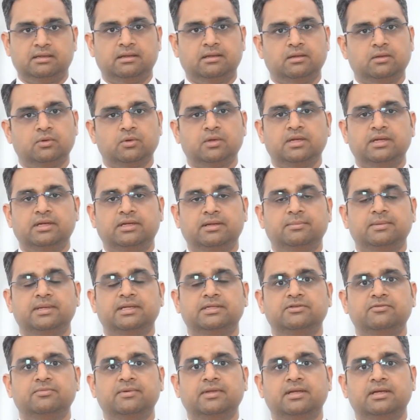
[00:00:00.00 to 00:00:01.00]
All the
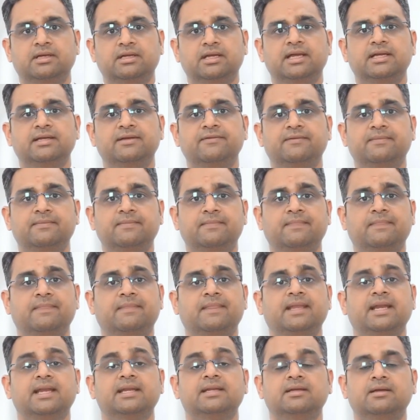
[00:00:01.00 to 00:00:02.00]
best for your life.
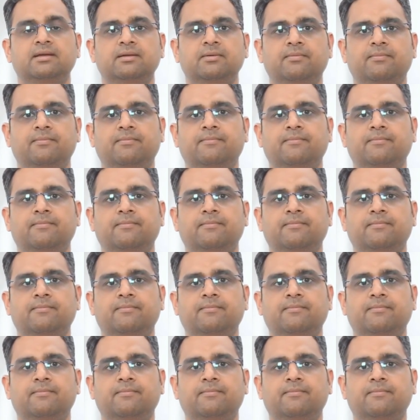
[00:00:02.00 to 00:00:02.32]
Thank you.